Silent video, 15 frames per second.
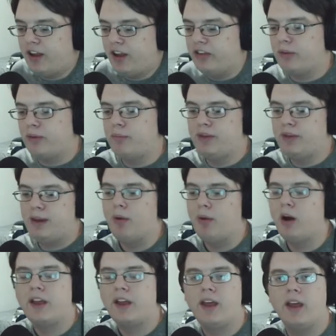some
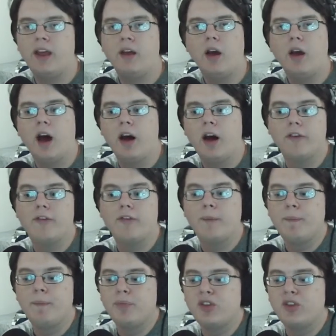debunking of
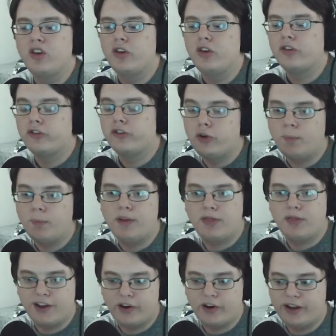stupid
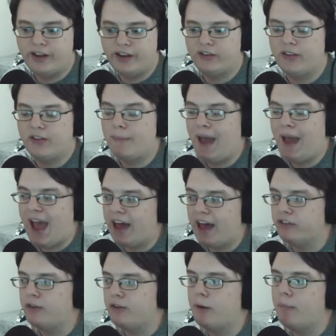theories in the
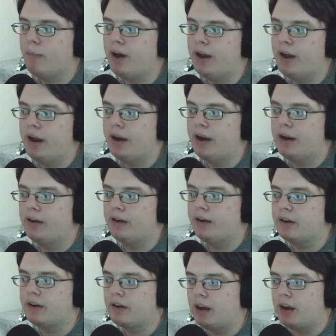past, but
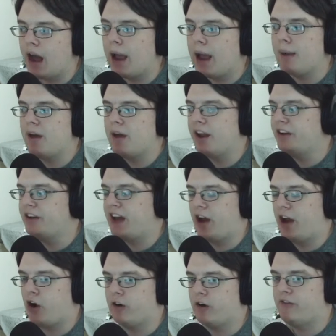I am not a
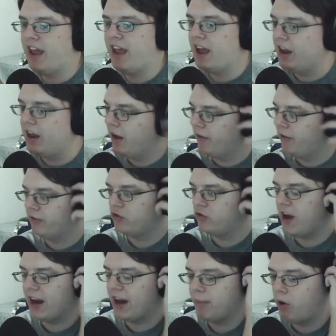diehard fan of
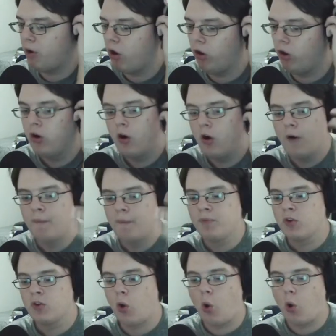Dragon Ball
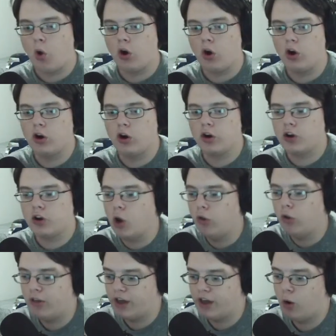or
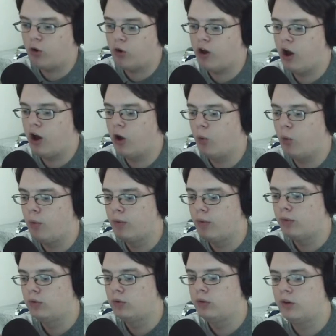Code Lyoko.
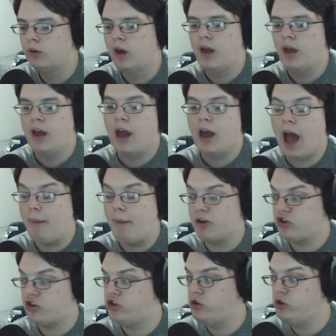I'm a
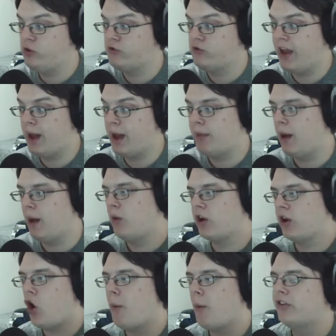huge fan, but I wouldn't
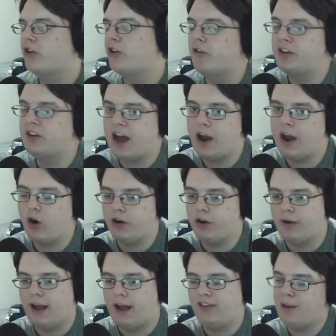call myself a diehard.
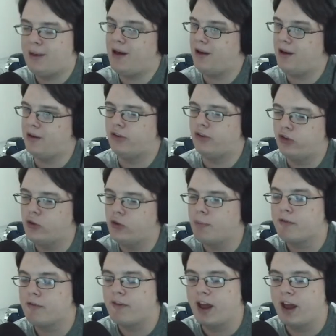I'd say about a
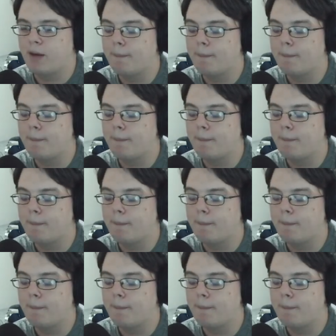super fan.